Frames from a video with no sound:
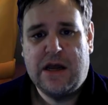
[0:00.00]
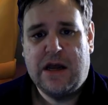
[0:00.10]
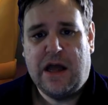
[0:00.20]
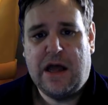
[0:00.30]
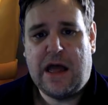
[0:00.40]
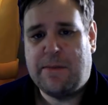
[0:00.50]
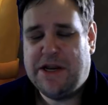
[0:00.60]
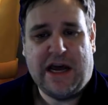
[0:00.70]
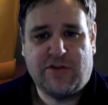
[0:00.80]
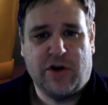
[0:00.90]
I mean,
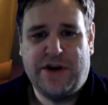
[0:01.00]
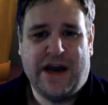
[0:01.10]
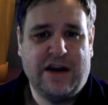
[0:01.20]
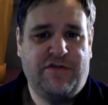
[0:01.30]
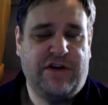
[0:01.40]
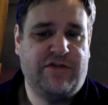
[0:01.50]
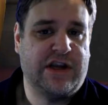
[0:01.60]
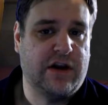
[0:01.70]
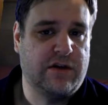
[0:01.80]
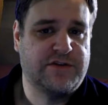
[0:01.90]
I've got a 950
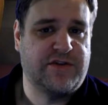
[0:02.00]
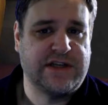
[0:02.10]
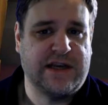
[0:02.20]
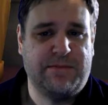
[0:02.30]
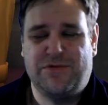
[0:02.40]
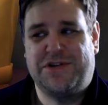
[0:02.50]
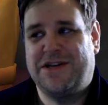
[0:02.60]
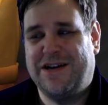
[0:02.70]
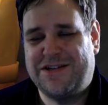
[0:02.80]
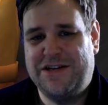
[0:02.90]
gloves, for example, which
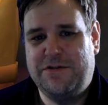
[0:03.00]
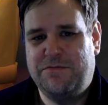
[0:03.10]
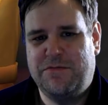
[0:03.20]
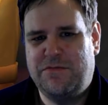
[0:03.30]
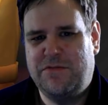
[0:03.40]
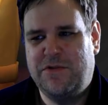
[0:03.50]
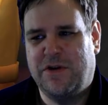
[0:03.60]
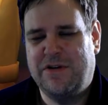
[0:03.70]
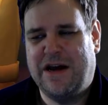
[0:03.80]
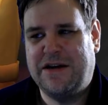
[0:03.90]
is actually
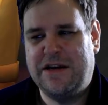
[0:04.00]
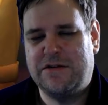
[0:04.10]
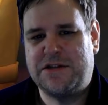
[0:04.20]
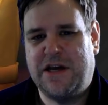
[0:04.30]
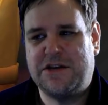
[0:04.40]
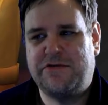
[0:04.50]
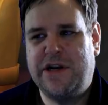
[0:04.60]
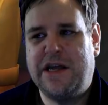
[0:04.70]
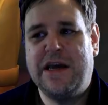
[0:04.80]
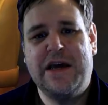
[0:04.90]
not ideal stats,
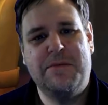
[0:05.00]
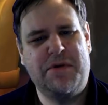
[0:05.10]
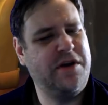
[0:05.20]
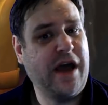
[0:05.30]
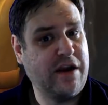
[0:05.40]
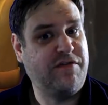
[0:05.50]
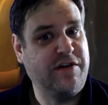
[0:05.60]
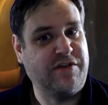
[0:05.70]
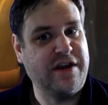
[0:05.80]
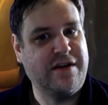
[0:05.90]
really. But
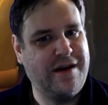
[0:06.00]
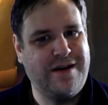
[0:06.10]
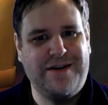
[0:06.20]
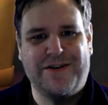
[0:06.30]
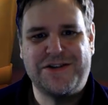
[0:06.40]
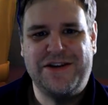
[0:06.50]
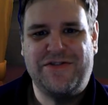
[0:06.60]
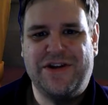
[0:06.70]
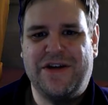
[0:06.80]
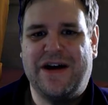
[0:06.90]
950, not
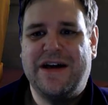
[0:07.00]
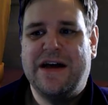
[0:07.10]
sniffing at that.